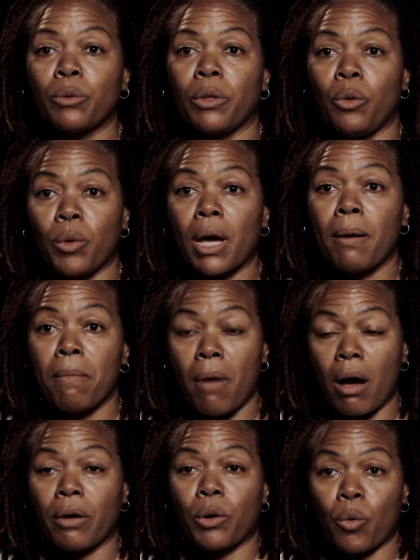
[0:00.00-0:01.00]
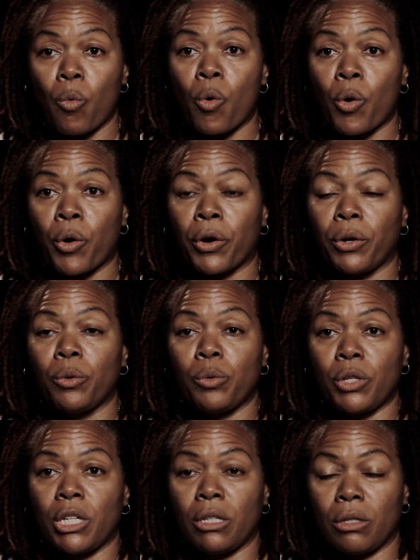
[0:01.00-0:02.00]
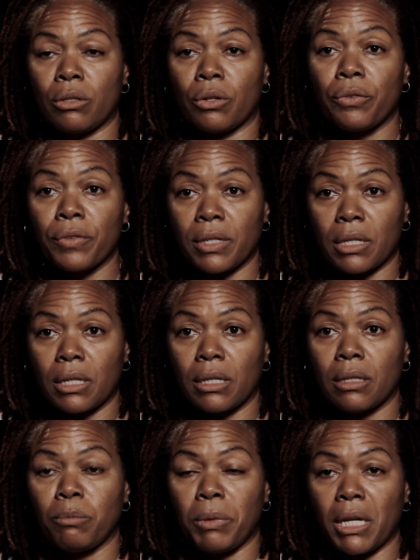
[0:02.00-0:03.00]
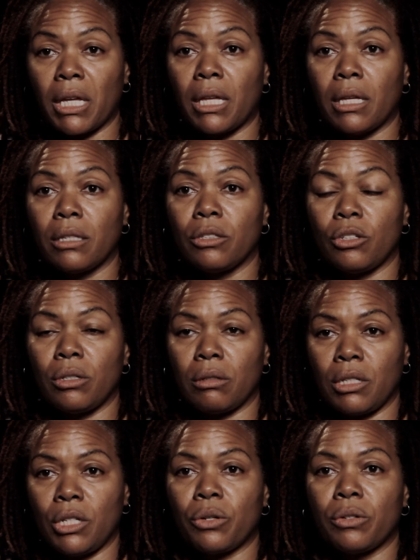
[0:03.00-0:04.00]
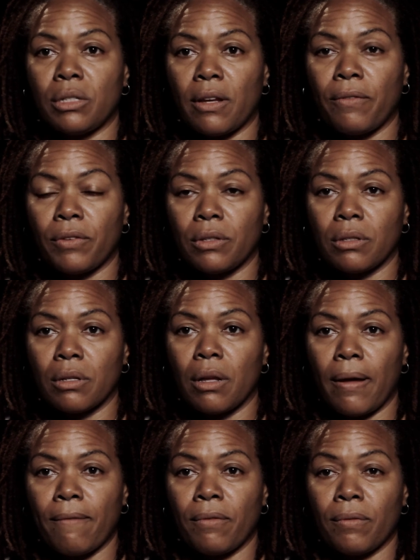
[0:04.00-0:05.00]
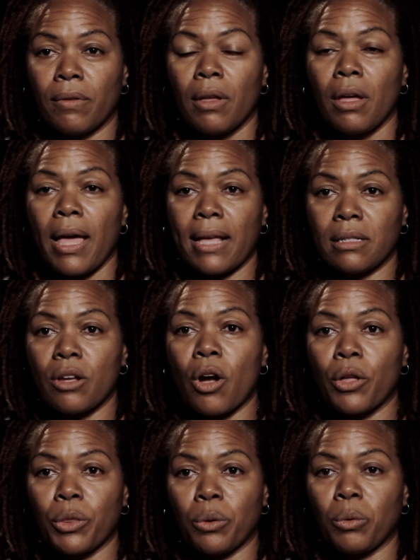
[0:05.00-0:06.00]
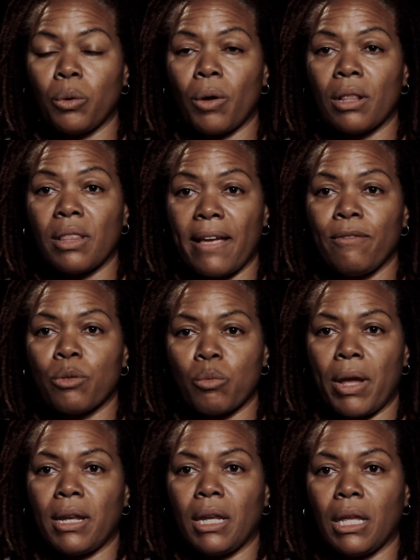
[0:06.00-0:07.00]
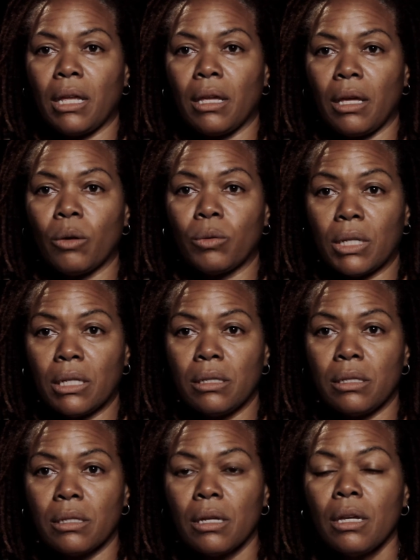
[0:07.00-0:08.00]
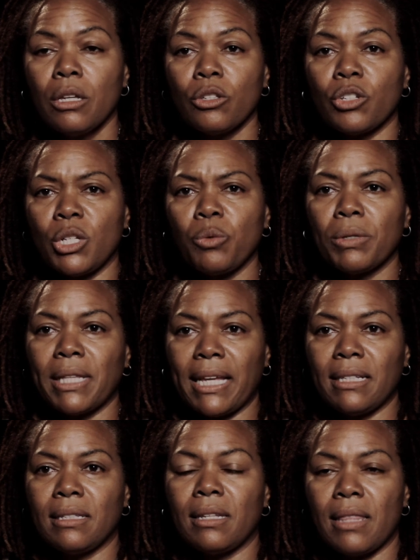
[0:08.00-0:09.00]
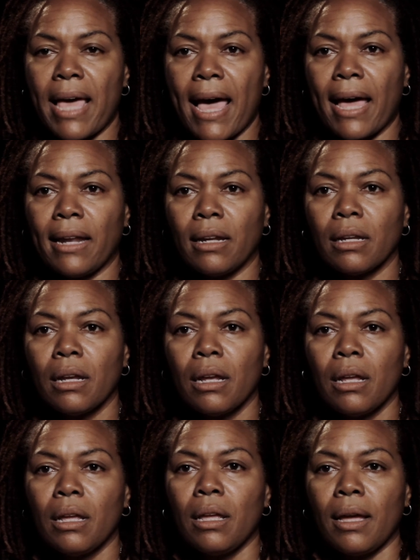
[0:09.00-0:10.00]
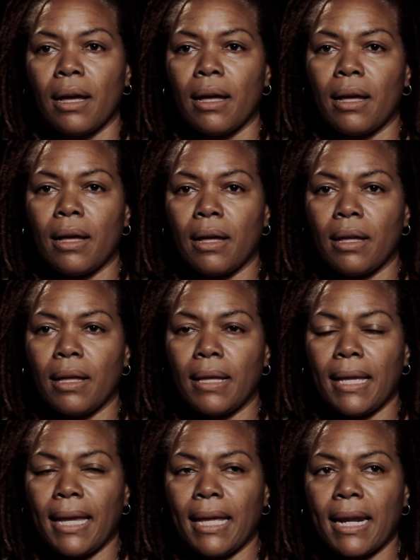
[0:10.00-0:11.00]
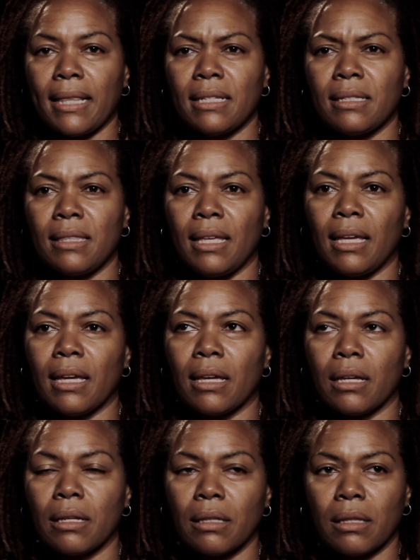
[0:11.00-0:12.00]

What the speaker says: with who come on her ward, who she services, because she herself has gone through a life-threatening illness. So she relates to that. And I think